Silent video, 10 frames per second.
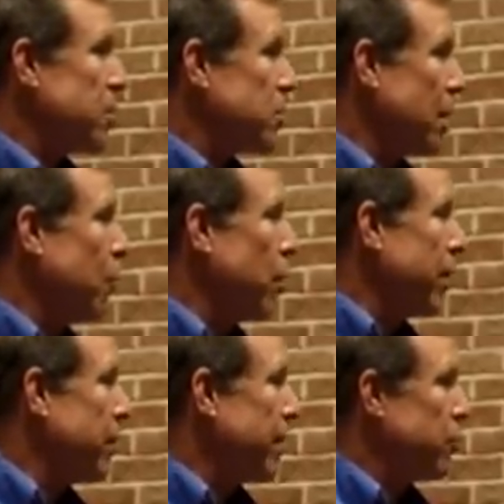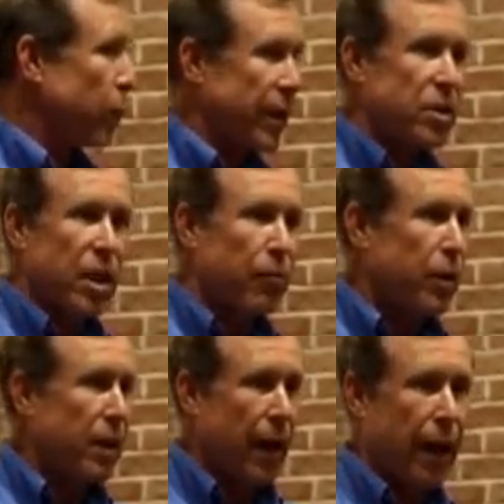someone that drinks every
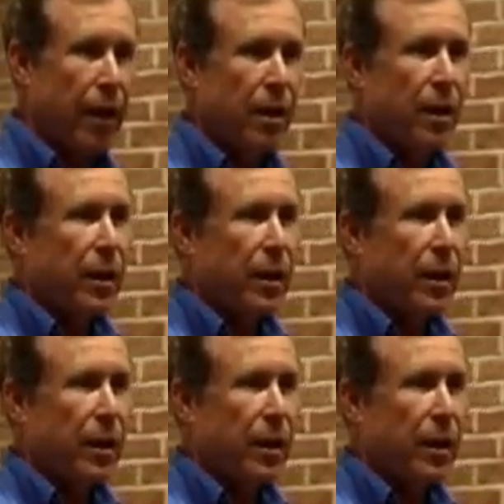day,